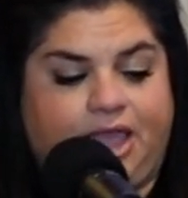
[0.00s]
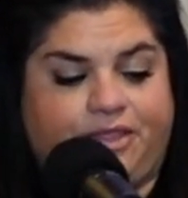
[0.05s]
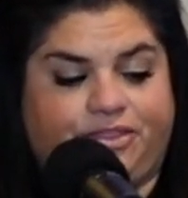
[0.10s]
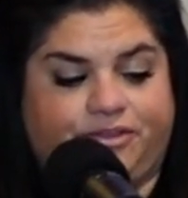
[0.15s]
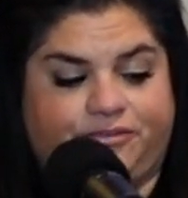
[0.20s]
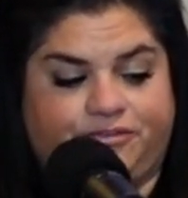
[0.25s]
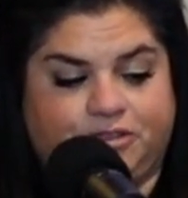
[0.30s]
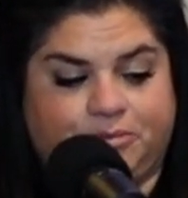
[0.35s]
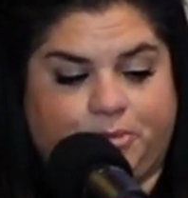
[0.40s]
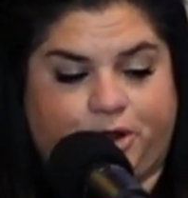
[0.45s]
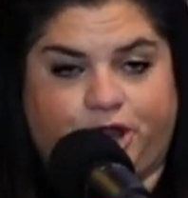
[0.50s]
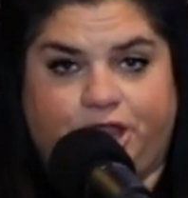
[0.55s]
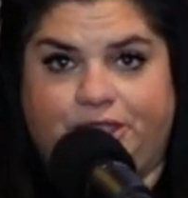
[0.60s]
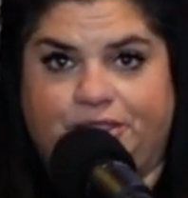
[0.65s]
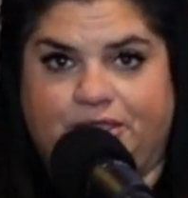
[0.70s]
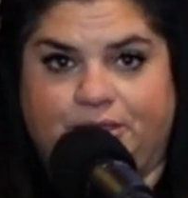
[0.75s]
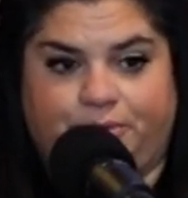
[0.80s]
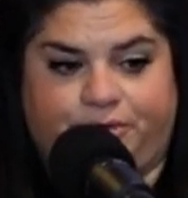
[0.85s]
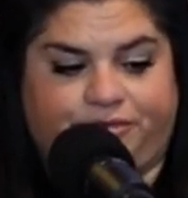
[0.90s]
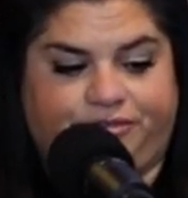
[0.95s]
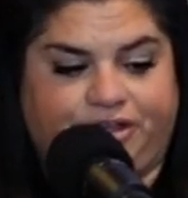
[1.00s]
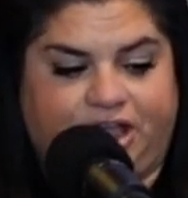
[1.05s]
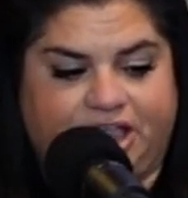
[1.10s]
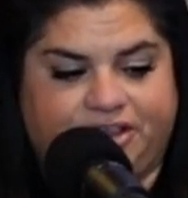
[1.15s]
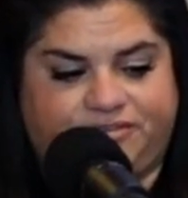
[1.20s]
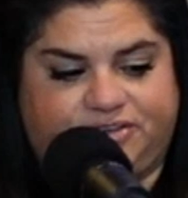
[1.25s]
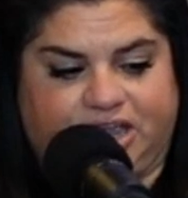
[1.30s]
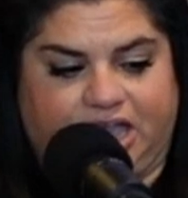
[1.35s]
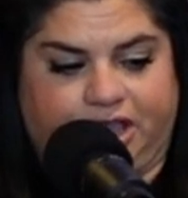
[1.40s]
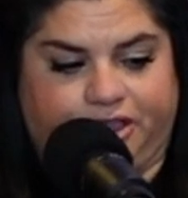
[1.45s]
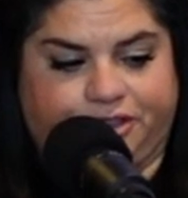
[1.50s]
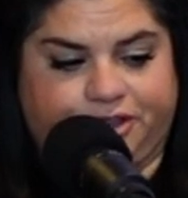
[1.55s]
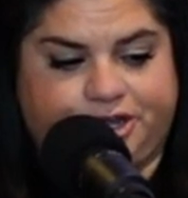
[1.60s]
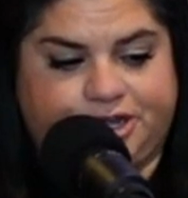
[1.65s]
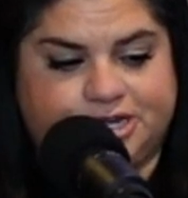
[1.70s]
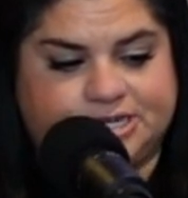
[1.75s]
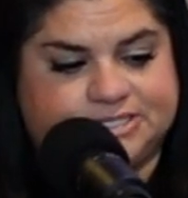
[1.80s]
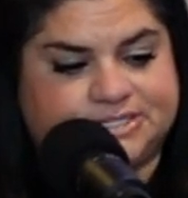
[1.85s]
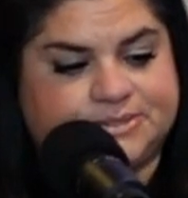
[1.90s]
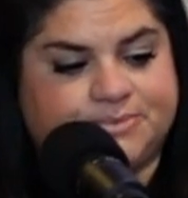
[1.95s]
At the flea market, they were
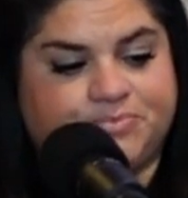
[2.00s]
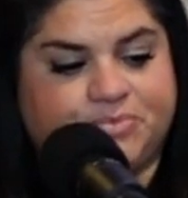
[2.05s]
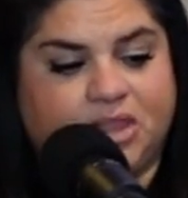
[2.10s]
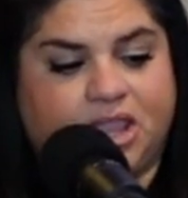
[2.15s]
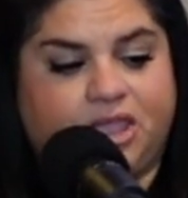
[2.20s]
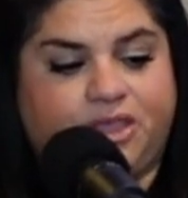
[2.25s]
$5.